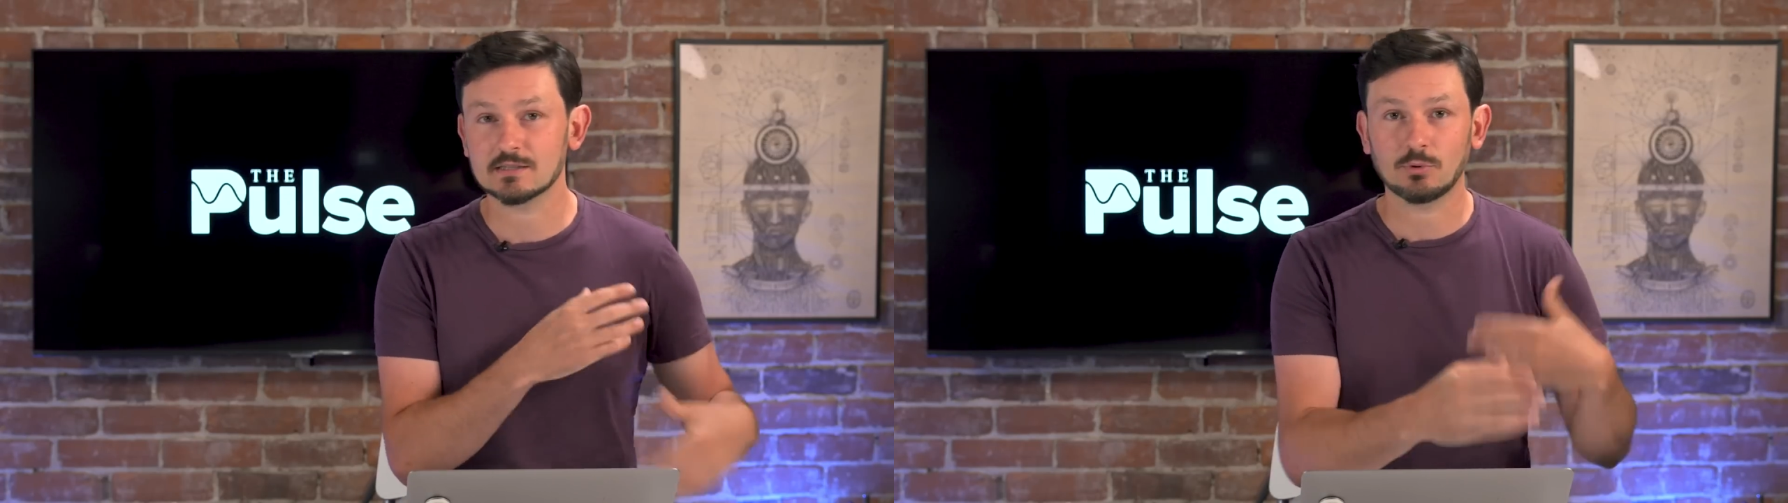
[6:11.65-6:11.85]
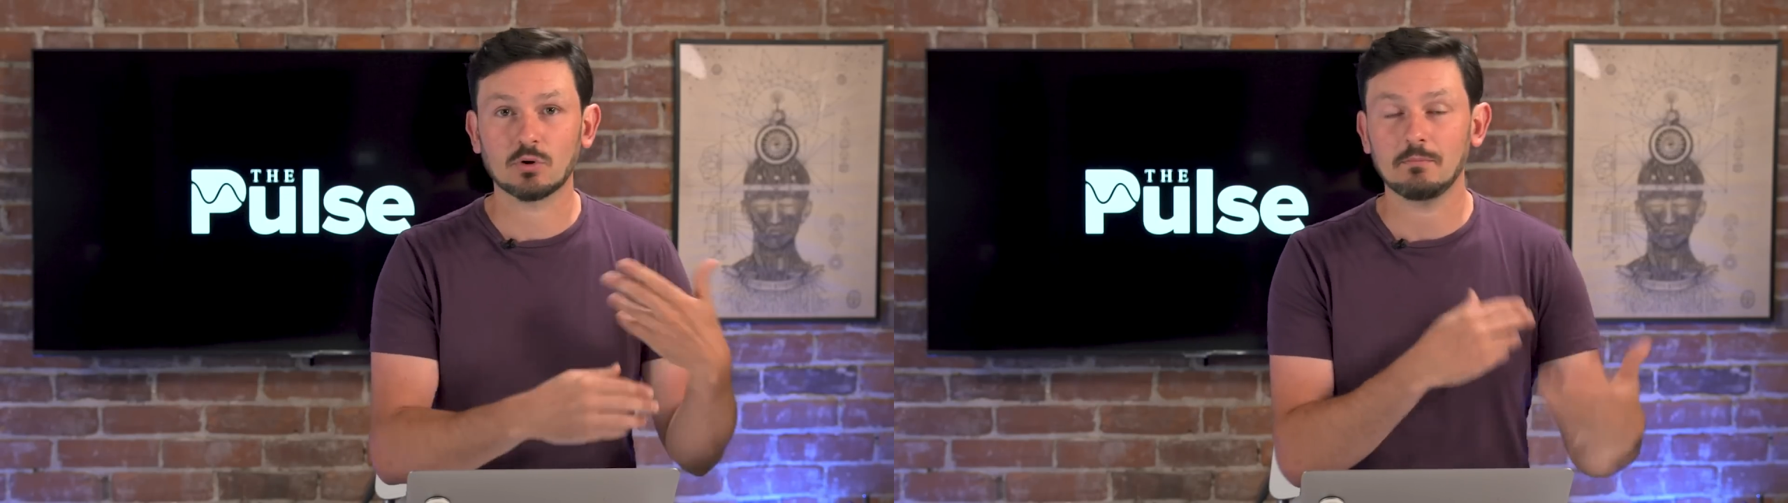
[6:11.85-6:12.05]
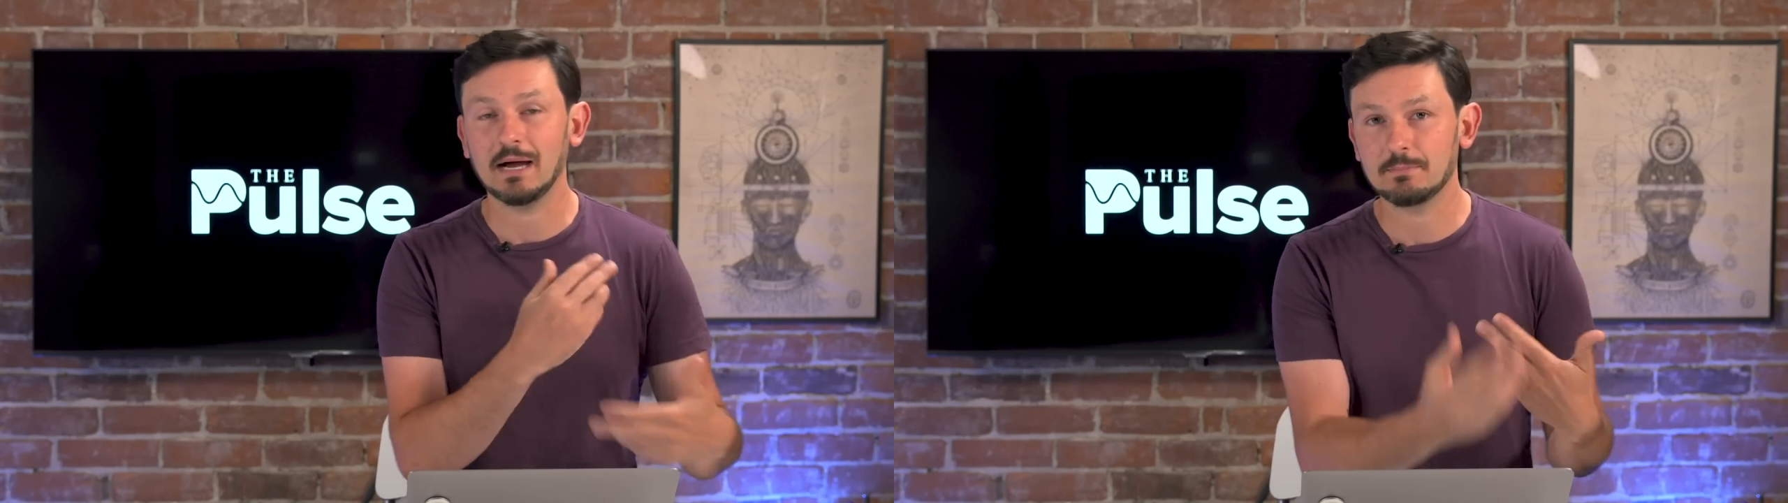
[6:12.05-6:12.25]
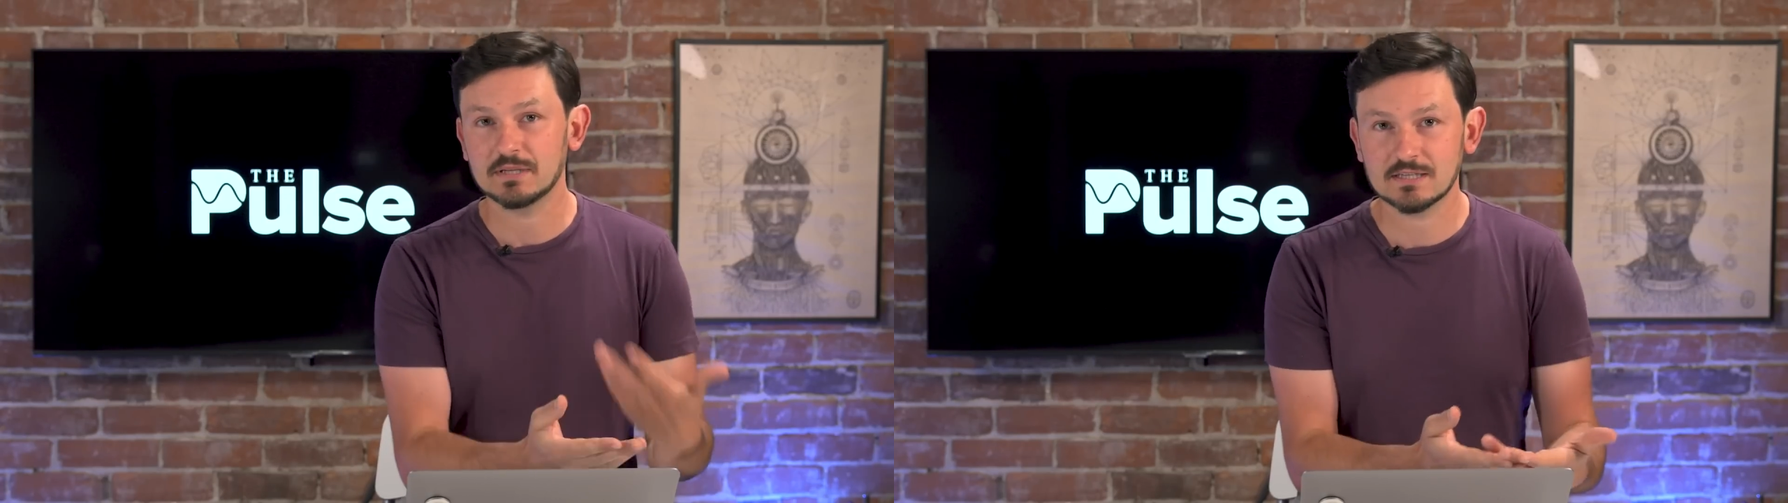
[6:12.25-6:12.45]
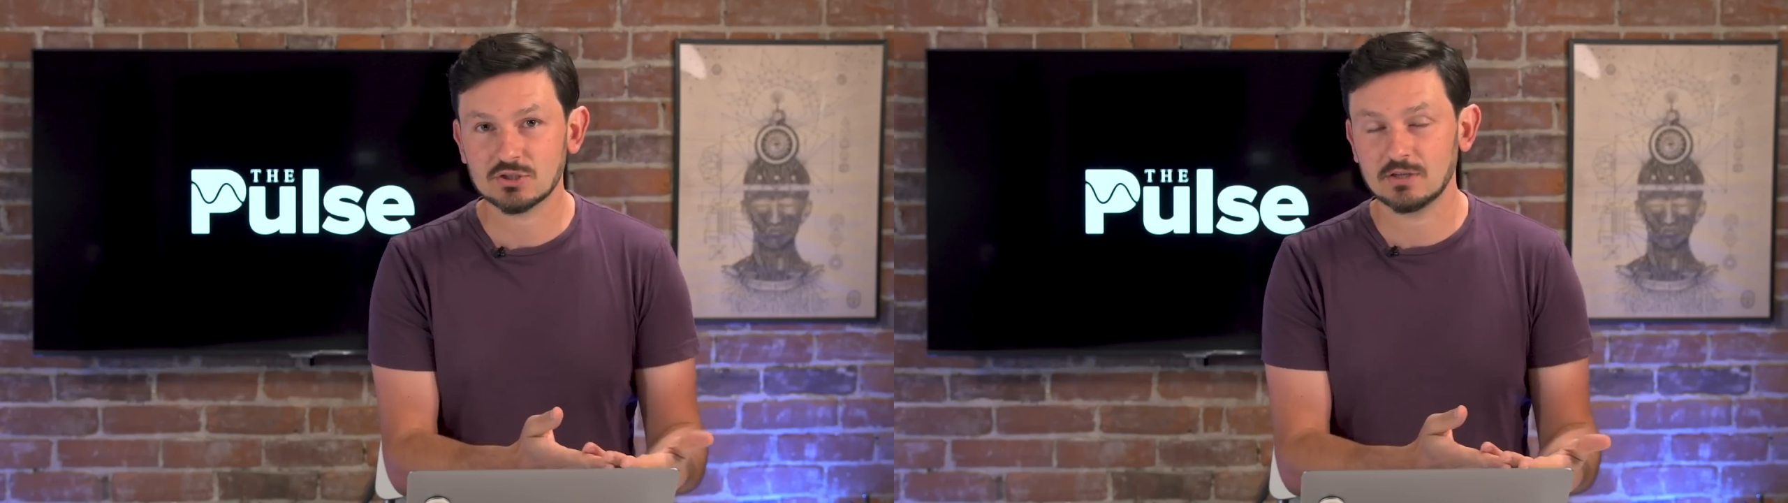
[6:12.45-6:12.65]
support my
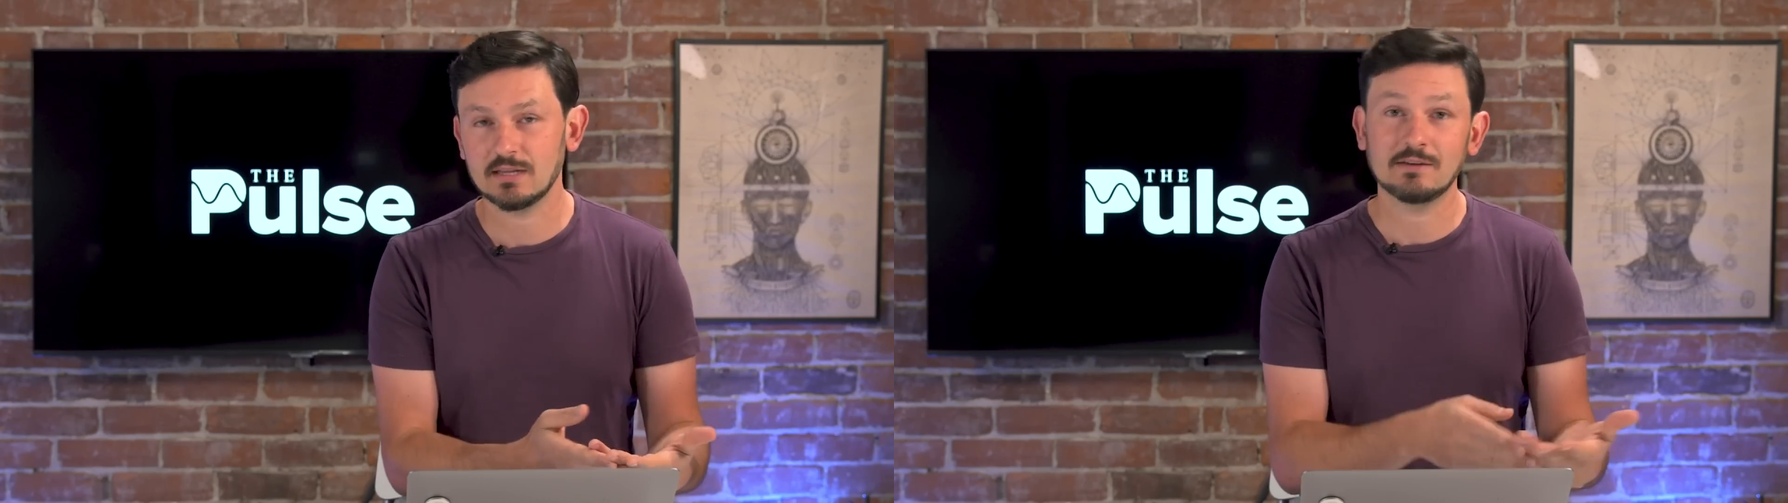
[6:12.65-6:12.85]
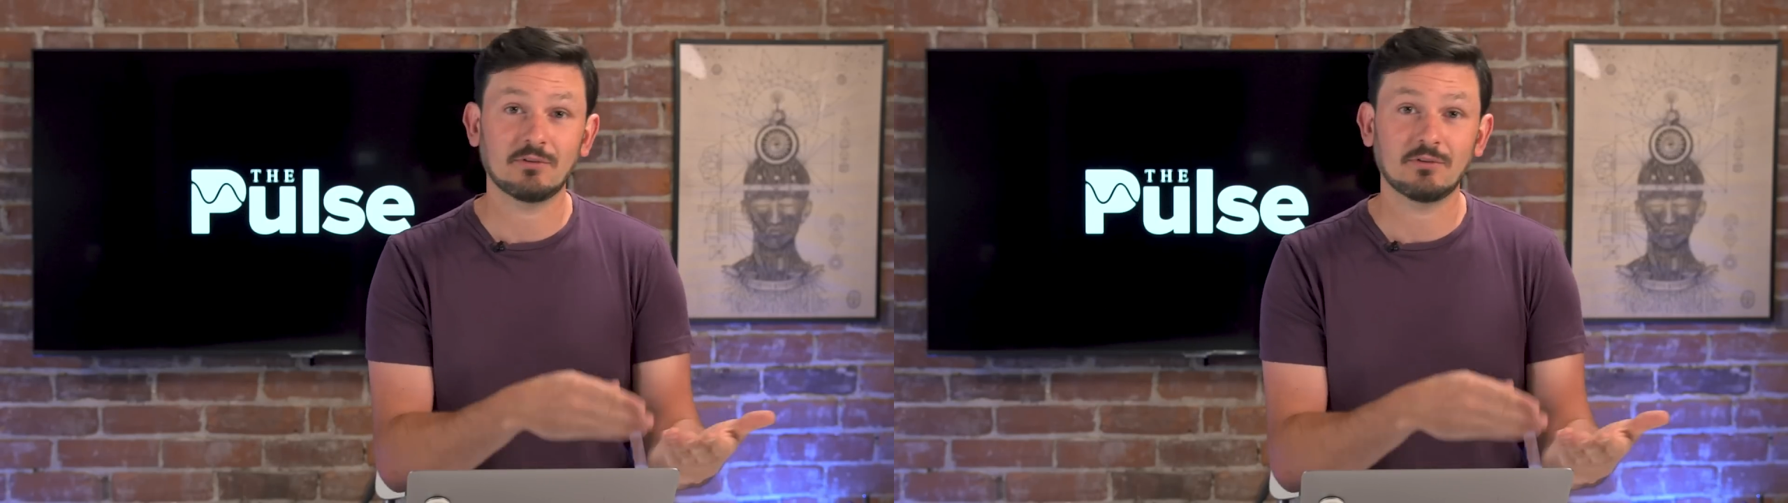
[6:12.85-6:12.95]
position that